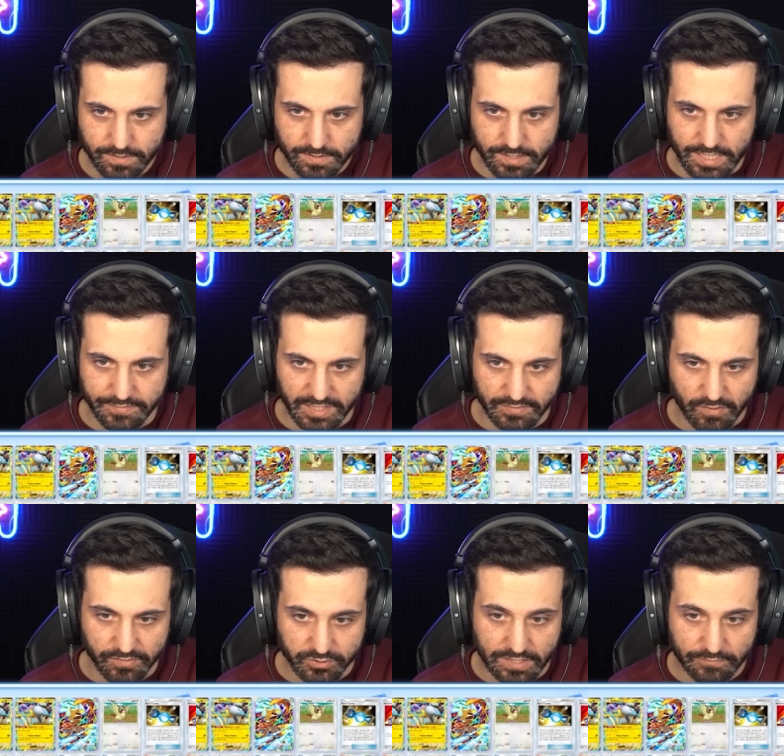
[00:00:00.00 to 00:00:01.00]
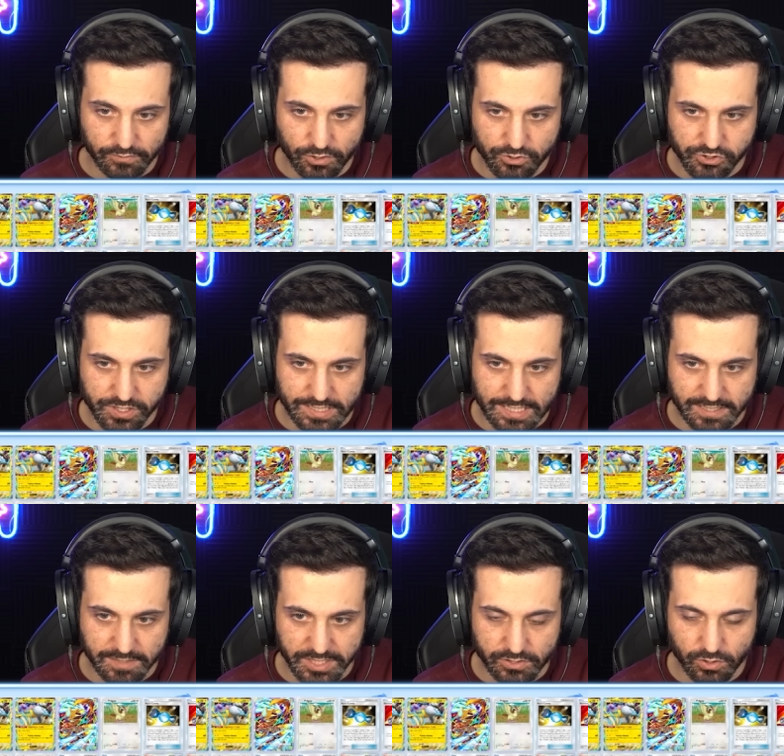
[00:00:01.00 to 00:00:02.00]
If they evolve into Typhlosion, that's
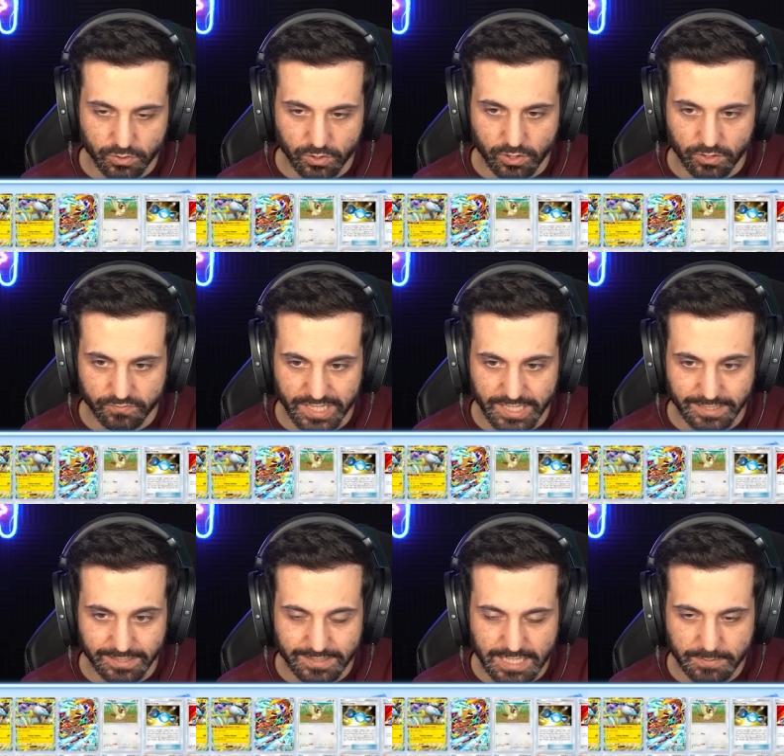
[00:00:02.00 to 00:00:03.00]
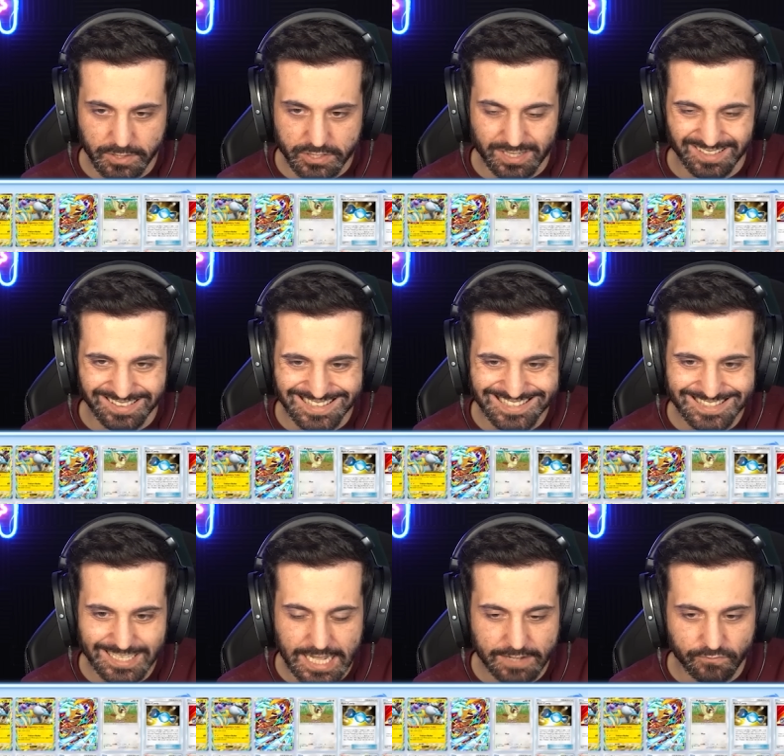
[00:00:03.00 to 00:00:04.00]
going to be a total of 80 damage, unless
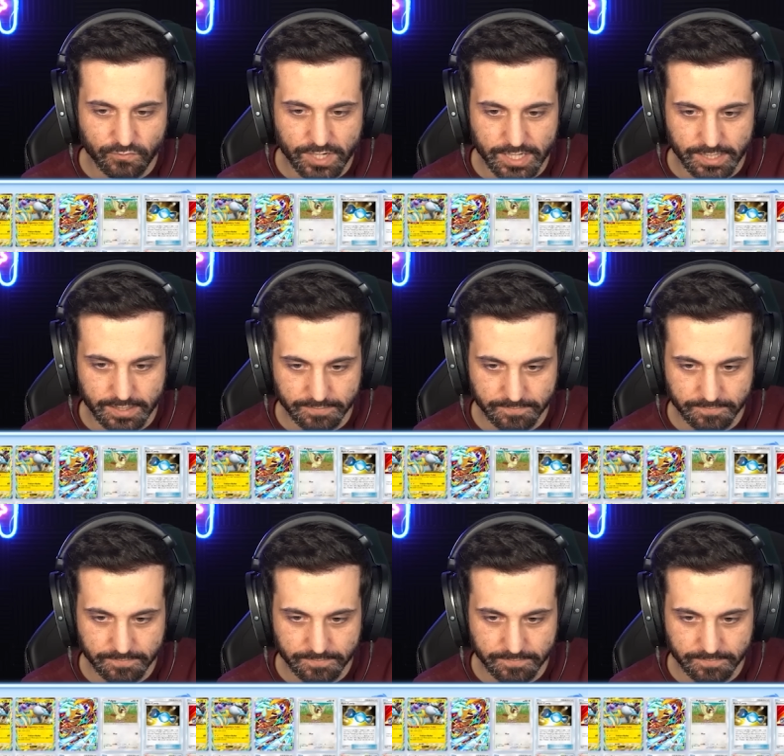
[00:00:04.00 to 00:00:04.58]
they have red.